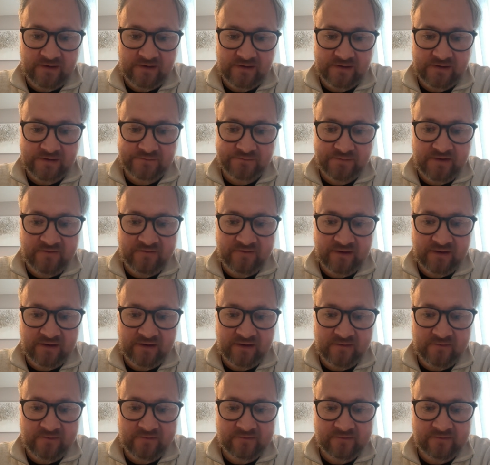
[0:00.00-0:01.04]
is petering
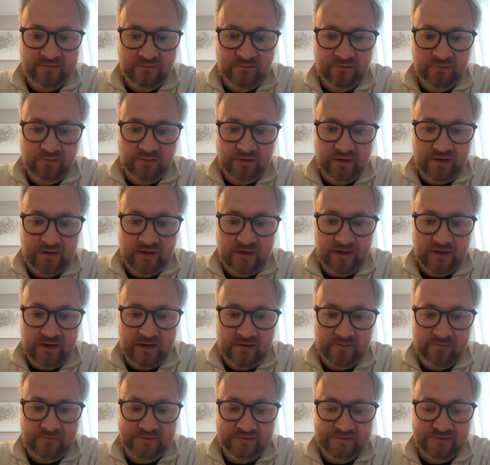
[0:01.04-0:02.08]
into
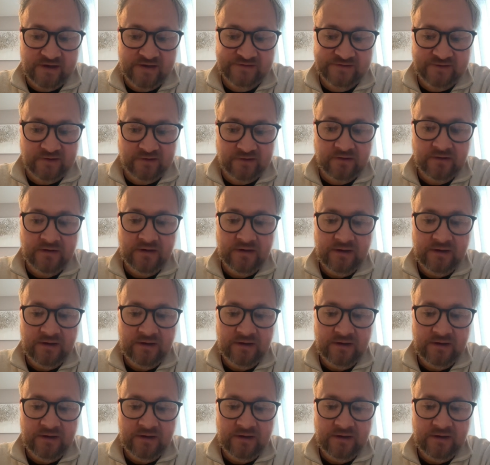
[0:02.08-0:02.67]
a disaster.